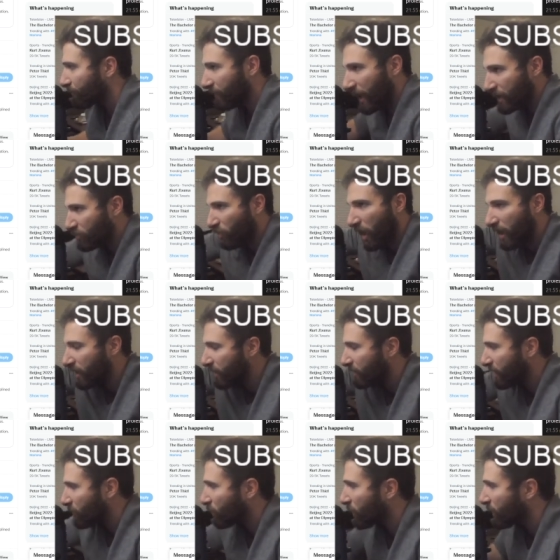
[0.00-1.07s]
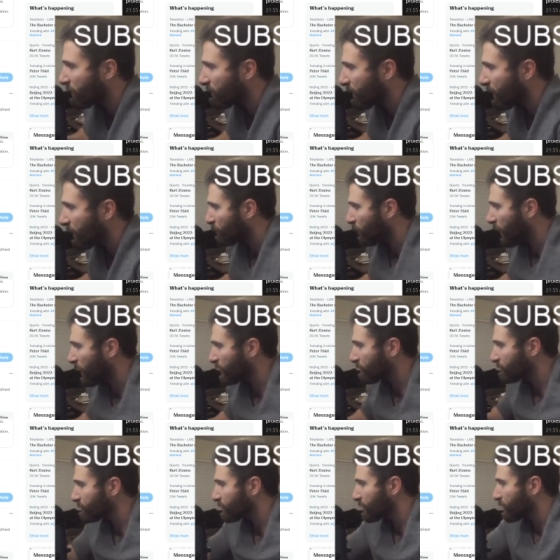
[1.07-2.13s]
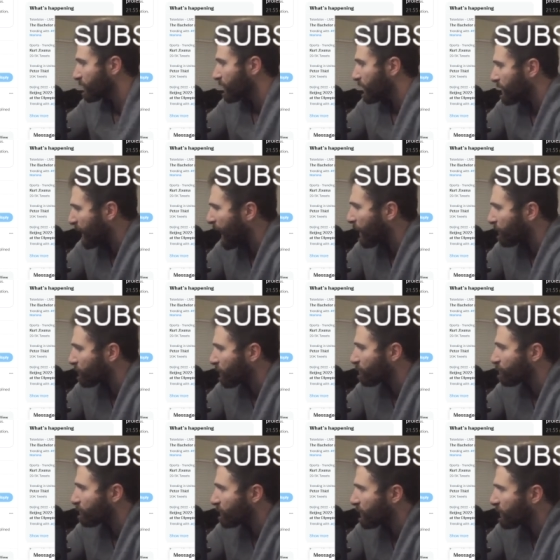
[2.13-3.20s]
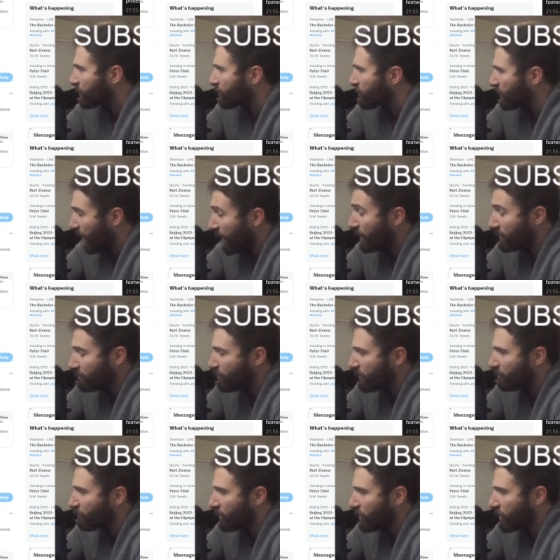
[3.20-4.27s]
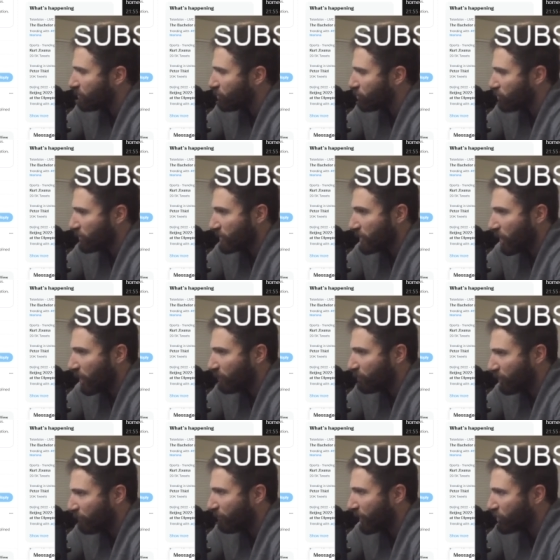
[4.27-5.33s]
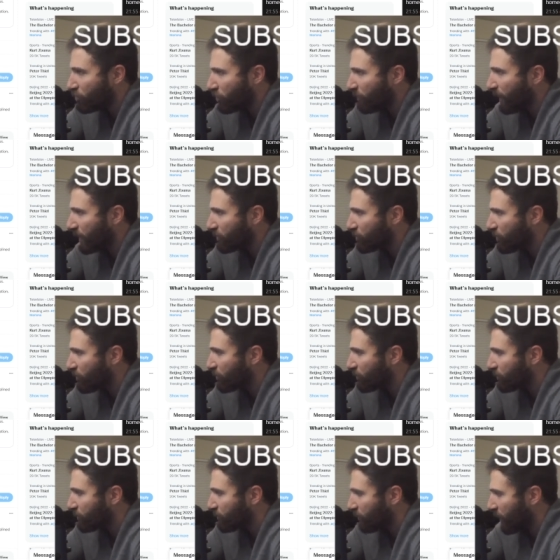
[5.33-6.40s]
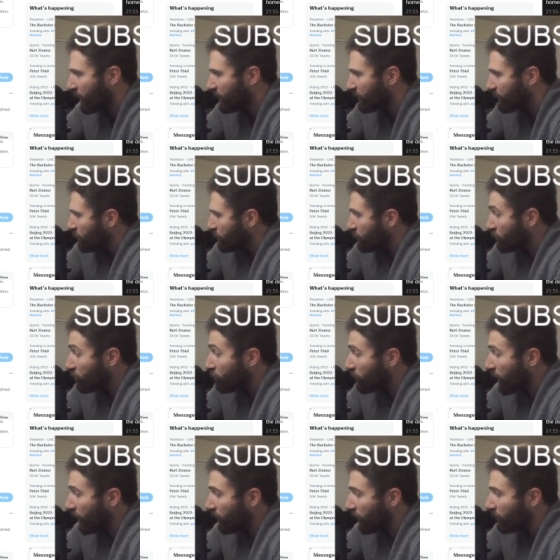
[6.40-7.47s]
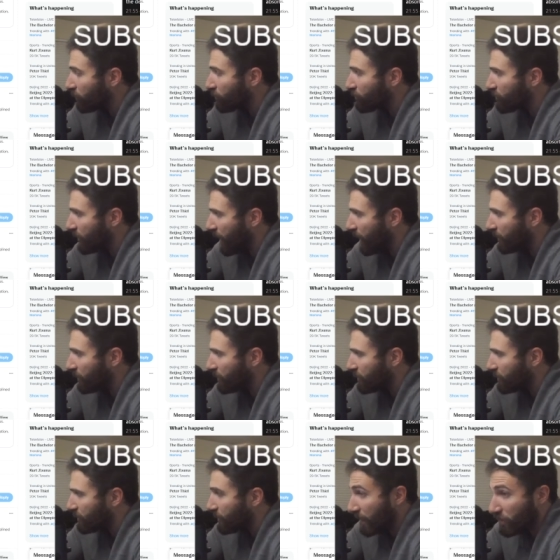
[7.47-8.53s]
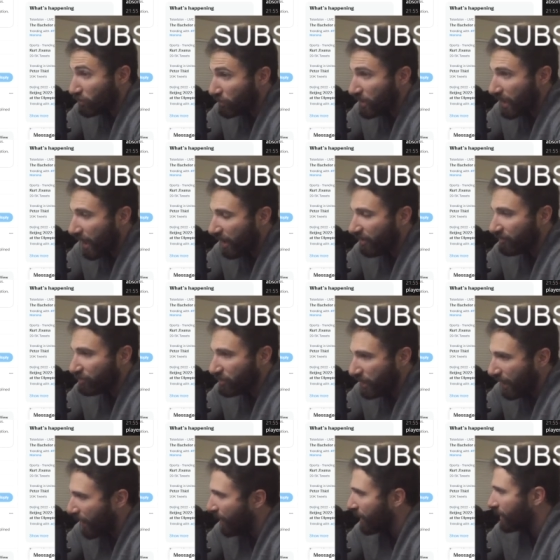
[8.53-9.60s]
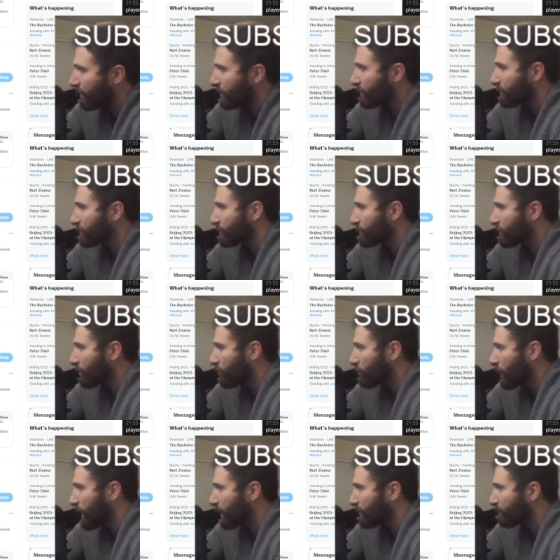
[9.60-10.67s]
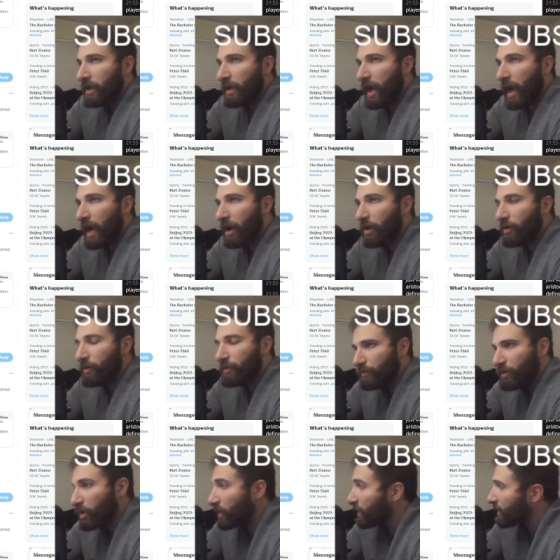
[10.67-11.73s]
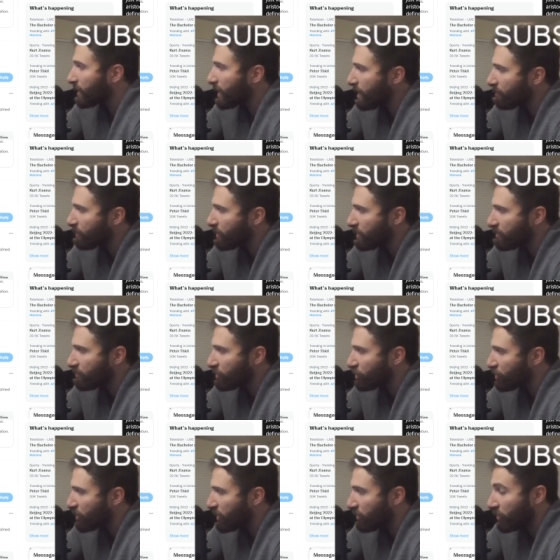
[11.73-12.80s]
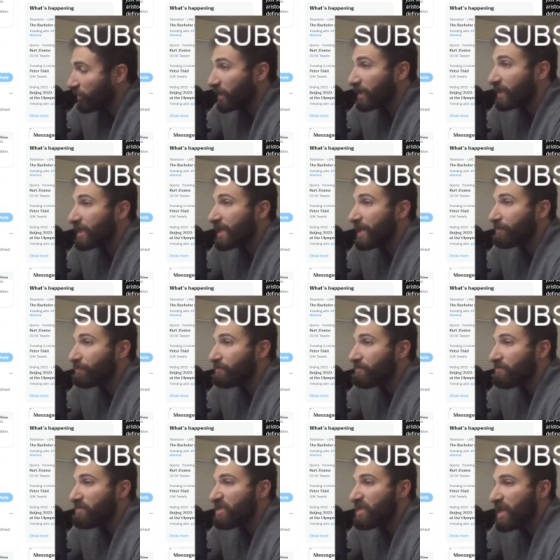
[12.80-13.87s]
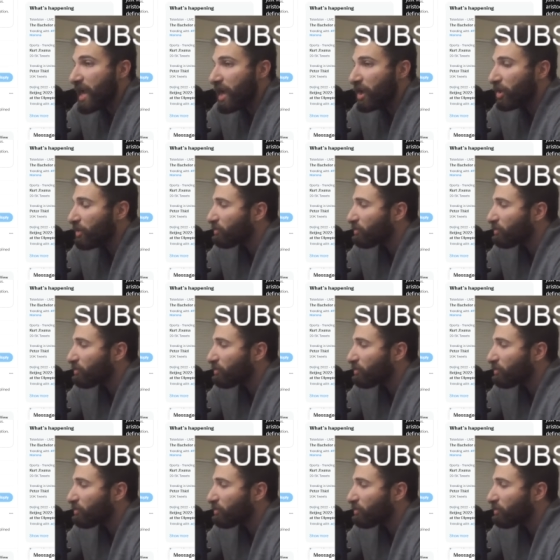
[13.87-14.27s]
And that's why he did what he did, right? Yeah, the, the today's petite bourgeoisie are professional managerials, right? So you got to understand this. That's what they have planned, okay? Now, they're going to keep this machine, they're going to keep their